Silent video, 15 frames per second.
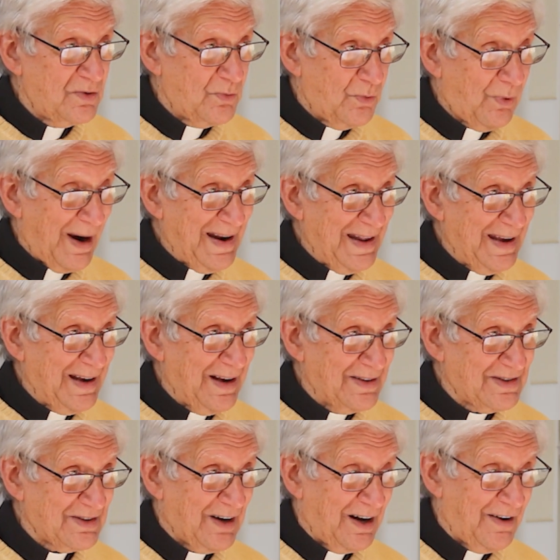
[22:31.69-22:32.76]

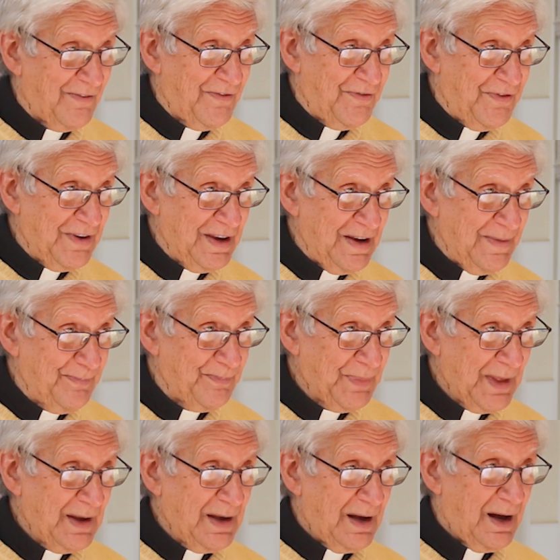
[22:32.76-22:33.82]
writings of the
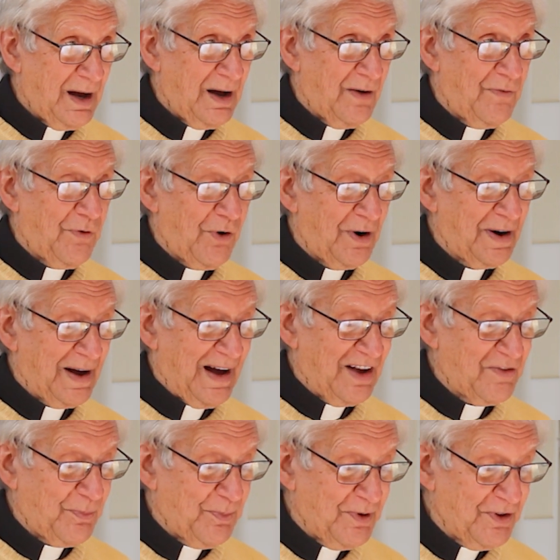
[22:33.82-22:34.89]
four
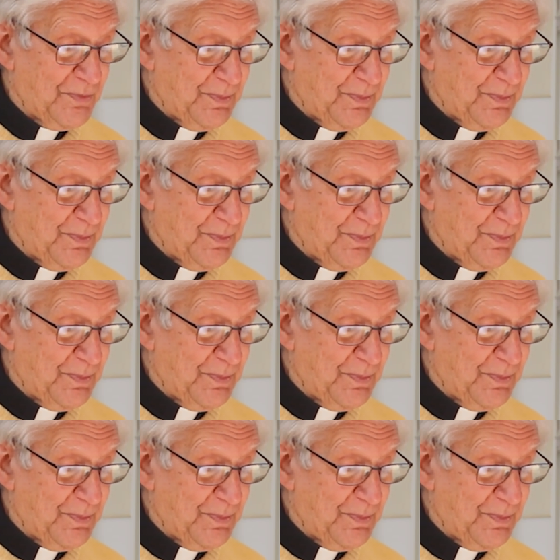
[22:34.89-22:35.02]
Gospels,